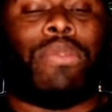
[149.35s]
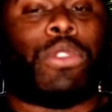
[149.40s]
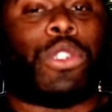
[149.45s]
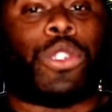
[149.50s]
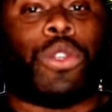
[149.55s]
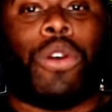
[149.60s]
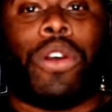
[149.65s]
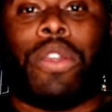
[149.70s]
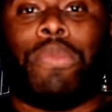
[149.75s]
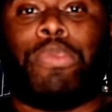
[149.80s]
I'm
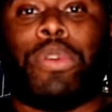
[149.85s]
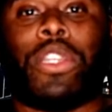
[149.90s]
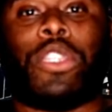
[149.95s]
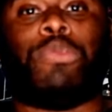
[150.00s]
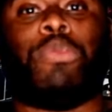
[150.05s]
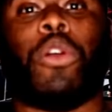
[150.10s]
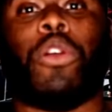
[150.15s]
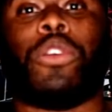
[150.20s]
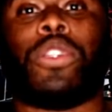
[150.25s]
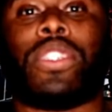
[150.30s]
sure the
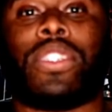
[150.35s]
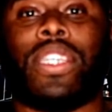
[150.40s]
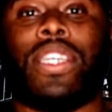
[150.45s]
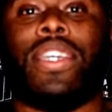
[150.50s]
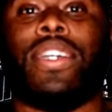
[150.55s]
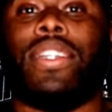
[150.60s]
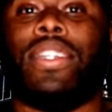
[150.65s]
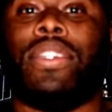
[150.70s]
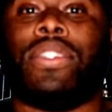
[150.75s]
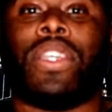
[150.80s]
Pittsburgh
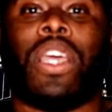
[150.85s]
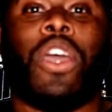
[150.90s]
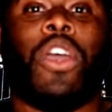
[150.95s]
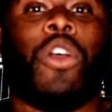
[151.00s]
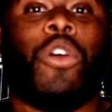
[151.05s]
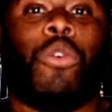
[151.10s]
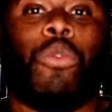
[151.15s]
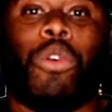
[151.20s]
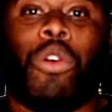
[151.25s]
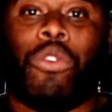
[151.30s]
Steelers
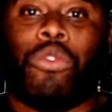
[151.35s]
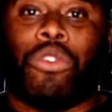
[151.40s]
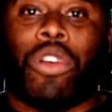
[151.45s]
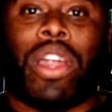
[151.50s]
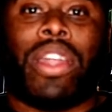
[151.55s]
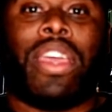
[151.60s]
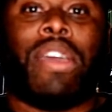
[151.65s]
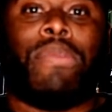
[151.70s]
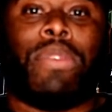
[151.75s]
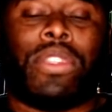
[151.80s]
will
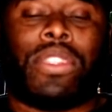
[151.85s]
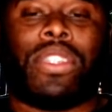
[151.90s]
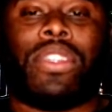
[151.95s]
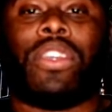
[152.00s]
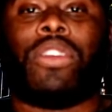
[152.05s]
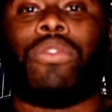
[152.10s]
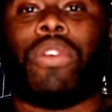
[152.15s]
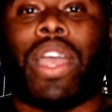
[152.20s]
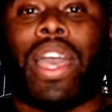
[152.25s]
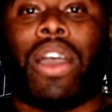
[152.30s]
run him into
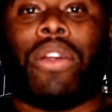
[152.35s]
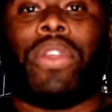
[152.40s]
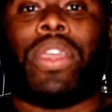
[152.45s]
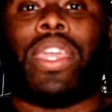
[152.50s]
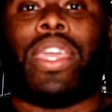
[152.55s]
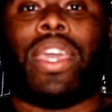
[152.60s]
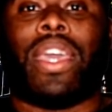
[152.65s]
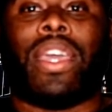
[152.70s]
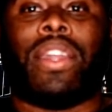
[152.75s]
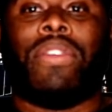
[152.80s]
the ground
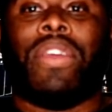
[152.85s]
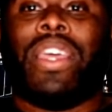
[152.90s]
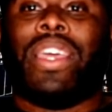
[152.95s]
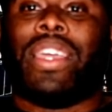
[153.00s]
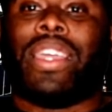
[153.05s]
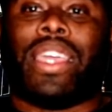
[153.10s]
again,